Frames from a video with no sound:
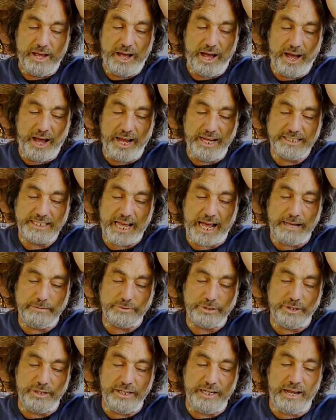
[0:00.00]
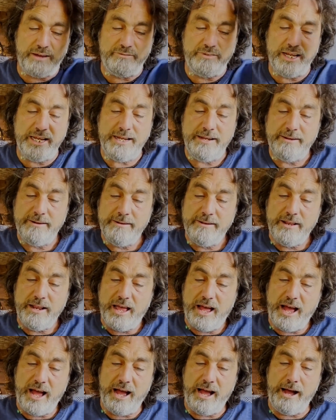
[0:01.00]
Uh, it's absolutely lovely.
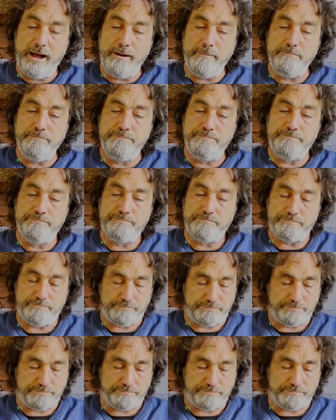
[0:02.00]
Um,